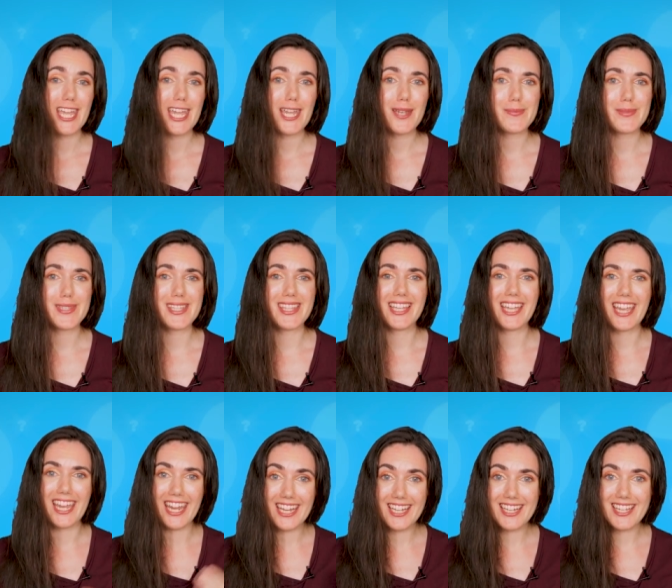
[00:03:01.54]
games in the
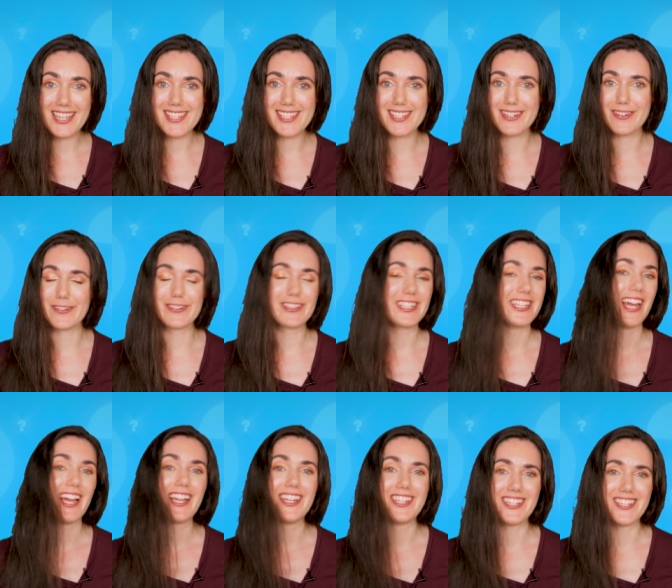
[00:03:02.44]
80s and early
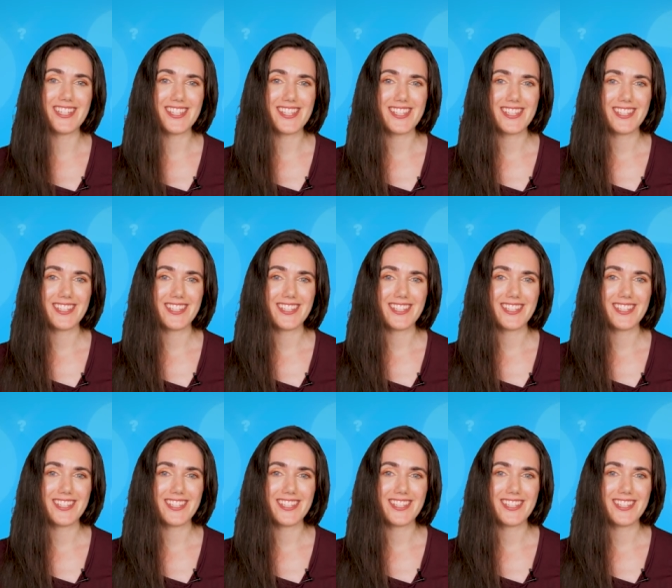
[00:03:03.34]
90s.